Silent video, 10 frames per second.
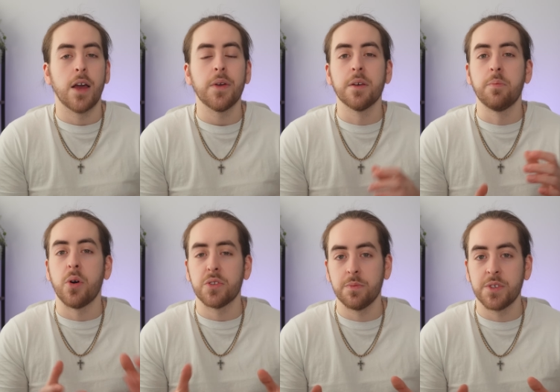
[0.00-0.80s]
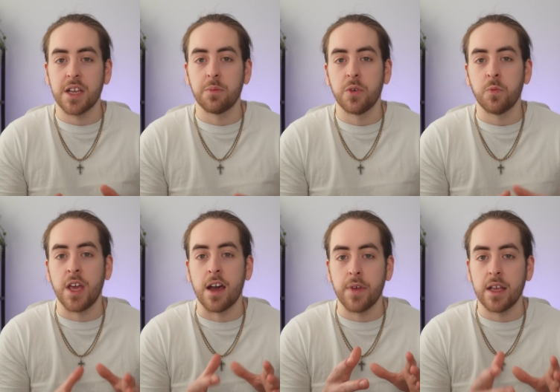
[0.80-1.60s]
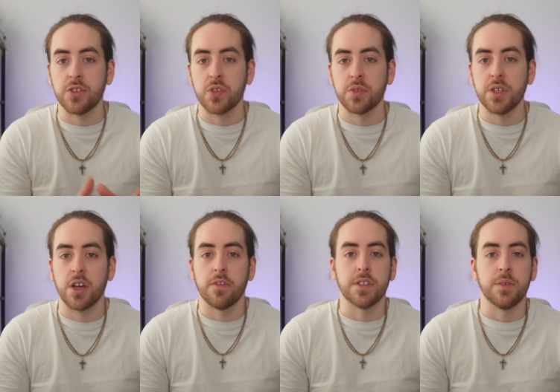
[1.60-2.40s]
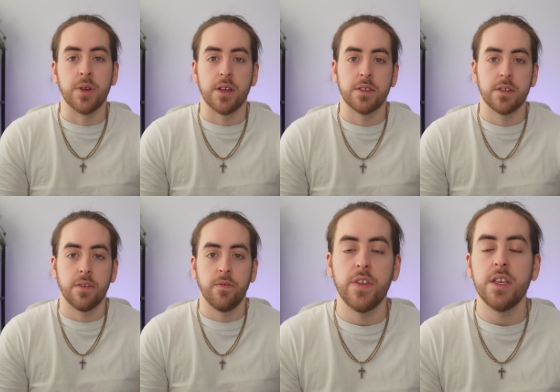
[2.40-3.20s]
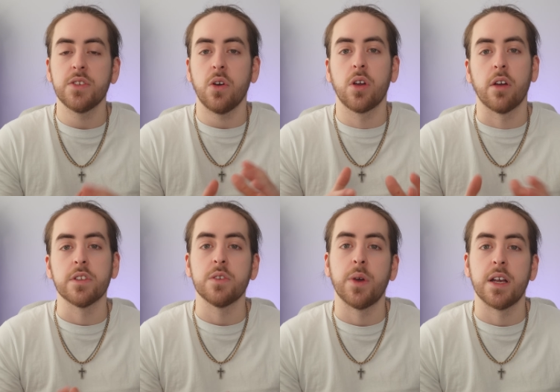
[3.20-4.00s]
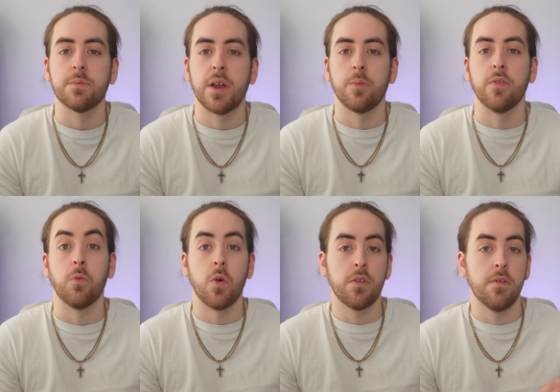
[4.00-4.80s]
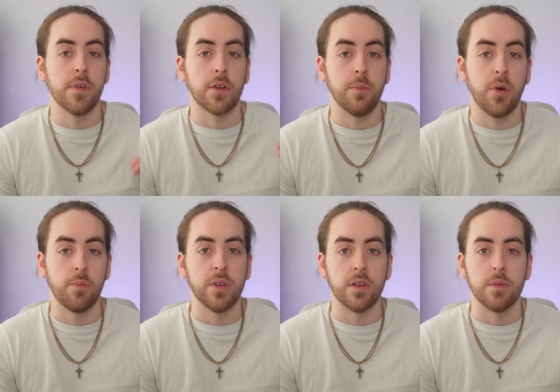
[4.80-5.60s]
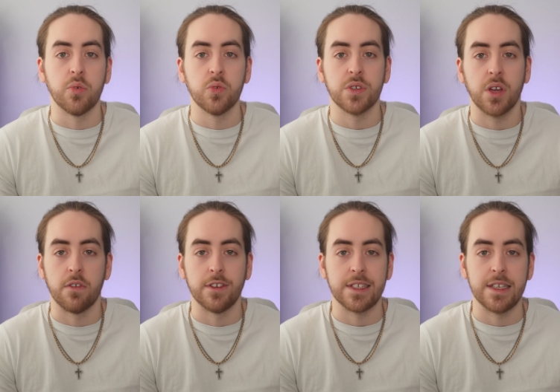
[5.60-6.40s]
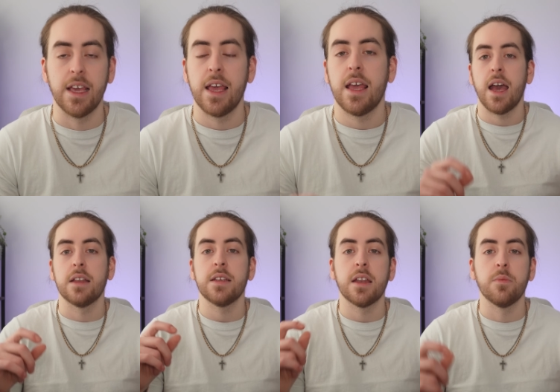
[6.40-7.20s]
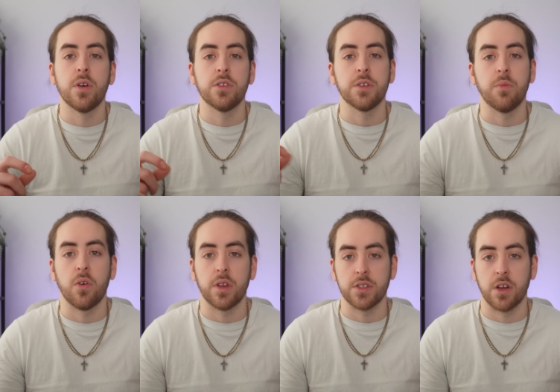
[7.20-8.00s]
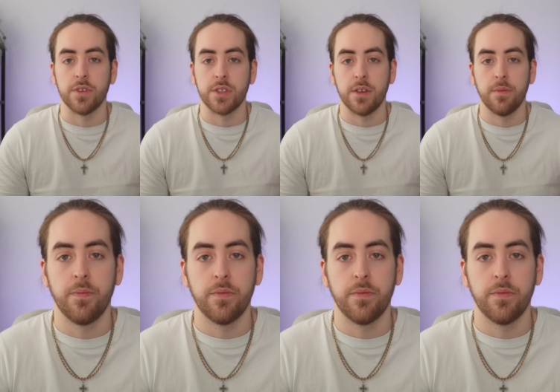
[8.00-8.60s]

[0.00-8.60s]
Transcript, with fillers: Now in the bottom segment, we have exotic currency pairs. These are currency pairs made up of one very popular important currency and an emerging markets currency.